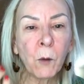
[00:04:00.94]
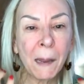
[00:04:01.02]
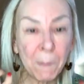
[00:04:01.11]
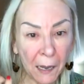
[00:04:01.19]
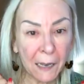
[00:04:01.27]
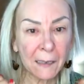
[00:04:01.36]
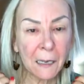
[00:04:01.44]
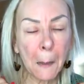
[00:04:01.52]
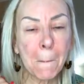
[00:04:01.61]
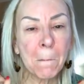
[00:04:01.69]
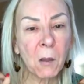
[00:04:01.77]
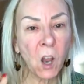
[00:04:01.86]
women,
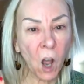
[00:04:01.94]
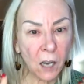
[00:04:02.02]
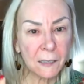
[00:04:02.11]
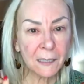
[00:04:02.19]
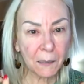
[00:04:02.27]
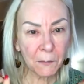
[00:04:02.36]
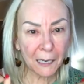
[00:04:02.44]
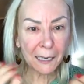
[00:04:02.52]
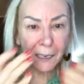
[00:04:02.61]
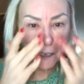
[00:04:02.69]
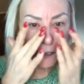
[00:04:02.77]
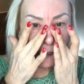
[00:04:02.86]

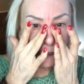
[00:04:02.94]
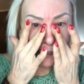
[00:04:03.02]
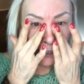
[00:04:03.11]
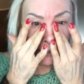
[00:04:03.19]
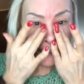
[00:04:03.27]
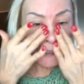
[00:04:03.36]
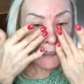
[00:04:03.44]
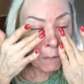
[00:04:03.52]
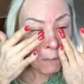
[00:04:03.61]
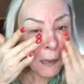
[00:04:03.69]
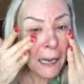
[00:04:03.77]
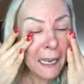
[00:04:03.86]
blossoming using
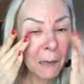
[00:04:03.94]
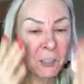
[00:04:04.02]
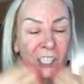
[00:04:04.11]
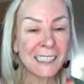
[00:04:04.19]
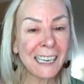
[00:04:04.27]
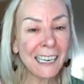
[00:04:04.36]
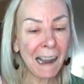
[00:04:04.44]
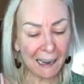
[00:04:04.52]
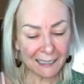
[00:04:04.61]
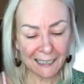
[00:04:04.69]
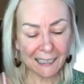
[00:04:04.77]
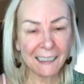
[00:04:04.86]
the makeup just like
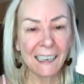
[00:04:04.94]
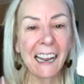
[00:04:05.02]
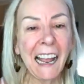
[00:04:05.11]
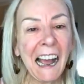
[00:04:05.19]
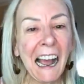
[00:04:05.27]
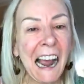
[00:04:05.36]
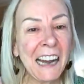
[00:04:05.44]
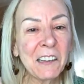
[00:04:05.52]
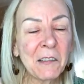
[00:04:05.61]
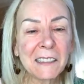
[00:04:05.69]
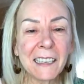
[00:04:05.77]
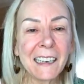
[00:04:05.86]
I did. I
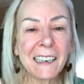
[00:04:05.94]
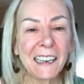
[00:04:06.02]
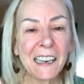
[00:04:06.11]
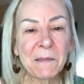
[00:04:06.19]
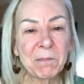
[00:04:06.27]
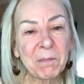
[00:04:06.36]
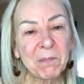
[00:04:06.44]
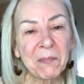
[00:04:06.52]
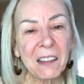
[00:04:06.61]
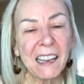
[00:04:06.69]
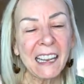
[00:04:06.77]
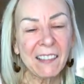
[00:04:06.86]
know it's like
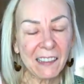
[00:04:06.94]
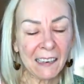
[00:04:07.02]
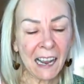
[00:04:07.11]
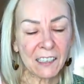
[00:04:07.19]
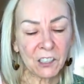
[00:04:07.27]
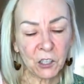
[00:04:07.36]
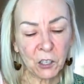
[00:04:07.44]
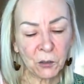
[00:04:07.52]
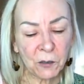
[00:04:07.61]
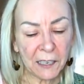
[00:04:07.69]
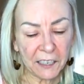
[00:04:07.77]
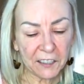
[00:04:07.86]
in the last
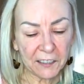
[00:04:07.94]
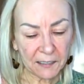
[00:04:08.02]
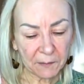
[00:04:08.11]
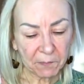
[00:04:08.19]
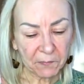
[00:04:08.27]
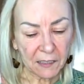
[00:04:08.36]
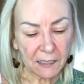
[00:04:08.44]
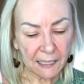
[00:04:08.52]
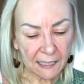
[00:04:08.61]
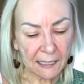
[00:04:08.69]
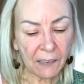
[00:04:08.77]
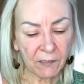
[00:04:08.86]
two years
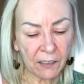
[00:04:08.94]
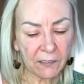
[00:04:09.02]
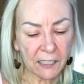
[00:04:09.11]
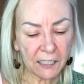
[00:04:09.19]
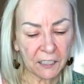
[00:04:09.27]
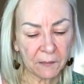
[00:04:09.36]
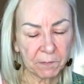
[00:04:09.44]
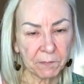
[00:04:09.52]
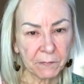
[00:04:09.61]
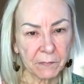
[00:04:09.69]
since I've lived here,